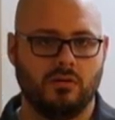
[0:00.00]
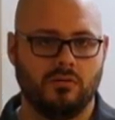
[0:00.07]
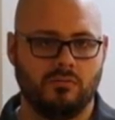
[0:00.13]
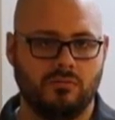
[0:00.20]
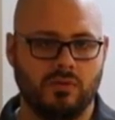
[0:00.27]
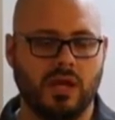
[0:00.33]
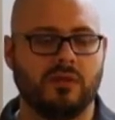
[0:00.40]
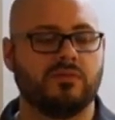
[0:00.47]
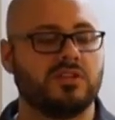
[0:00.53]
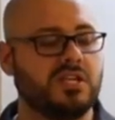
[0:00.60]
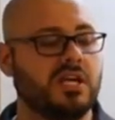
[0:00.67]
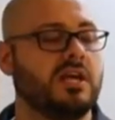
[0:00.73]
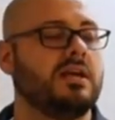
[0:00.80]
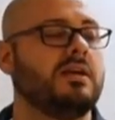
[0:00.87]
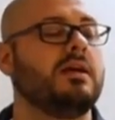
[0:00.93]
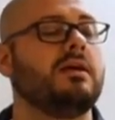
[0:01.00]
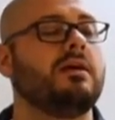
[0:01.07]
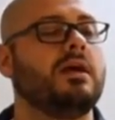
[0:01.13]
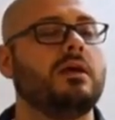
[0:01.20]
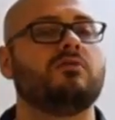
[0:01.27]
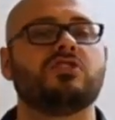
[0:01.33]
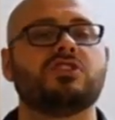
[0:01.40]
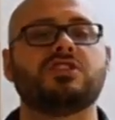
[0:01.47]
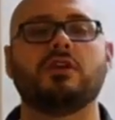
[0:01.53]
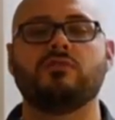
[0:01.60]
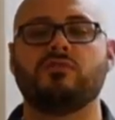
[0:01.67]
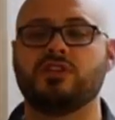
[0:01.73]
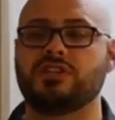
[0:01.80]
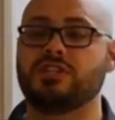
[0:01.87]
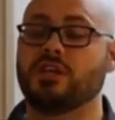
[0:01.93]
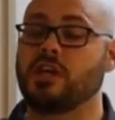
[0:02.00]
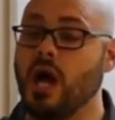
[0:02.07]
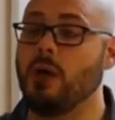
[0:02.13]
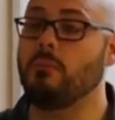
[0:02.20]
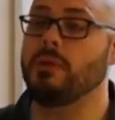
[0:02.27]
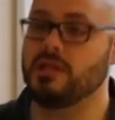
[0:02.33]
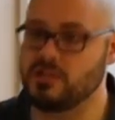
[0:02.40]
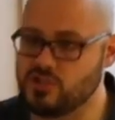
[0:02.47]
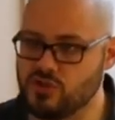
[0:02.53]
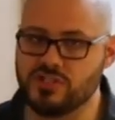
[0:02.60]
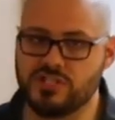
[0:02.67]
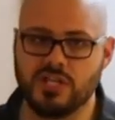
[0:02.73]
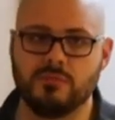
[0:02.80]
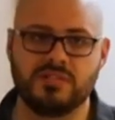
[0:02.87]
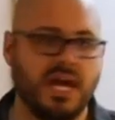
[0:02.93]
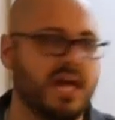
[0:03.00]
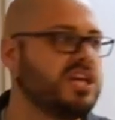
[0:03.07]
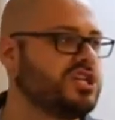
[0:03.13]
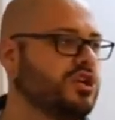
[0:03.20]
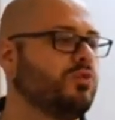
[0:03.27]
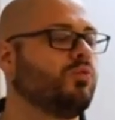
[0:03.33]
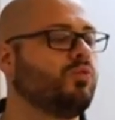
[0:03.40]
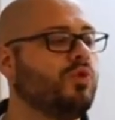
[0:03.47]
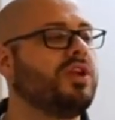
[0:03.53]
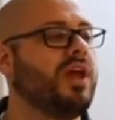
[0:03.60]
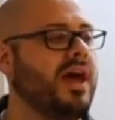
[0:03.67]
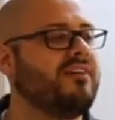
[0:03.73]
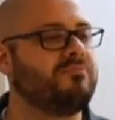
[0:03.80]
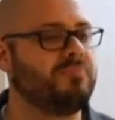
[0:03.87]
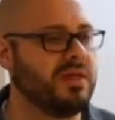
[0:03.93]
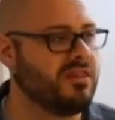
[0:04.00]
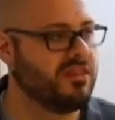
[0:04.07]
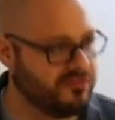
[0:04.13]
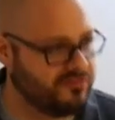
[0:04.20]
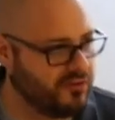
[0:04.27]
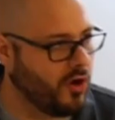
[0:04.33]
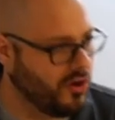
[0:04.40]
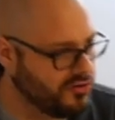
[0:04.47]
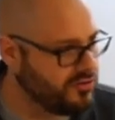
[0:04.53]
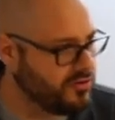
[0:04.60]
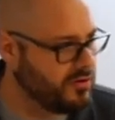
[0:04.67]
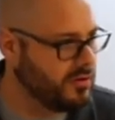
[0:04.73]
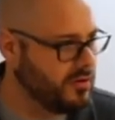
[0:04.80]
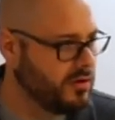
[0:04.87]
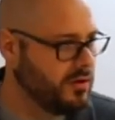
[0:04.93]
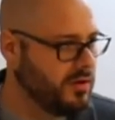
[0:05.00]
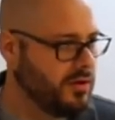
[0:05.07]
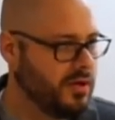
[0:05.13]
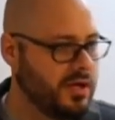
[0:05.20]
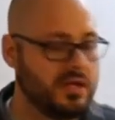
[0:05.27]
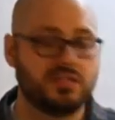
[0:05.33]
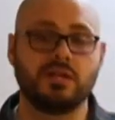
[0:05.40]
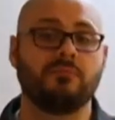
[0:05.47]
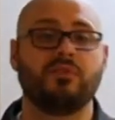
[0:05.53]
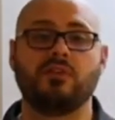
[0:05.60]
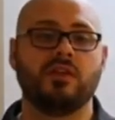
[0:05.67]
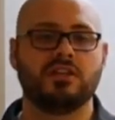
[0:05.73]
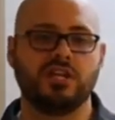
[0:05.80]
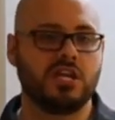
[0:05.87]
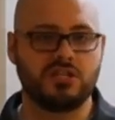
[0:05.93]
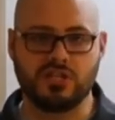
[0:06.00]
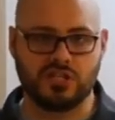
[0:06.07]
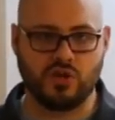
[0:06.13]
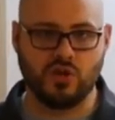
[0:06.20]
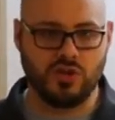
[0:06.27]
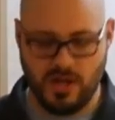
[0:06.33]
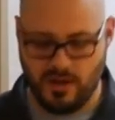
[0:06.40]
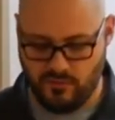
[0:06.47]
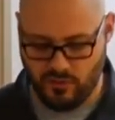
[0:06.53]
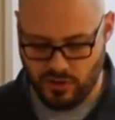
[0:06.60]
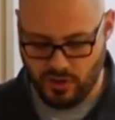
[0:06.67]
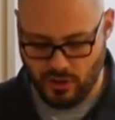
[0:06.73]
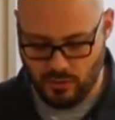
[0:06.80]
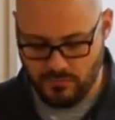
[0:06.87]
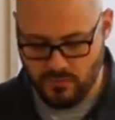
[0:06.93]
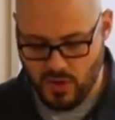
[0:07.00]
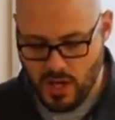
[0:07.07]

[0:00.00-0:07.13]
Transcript: Yeah, the the the succumbing to the temptation would have been the fault. Something that Jesus could never do.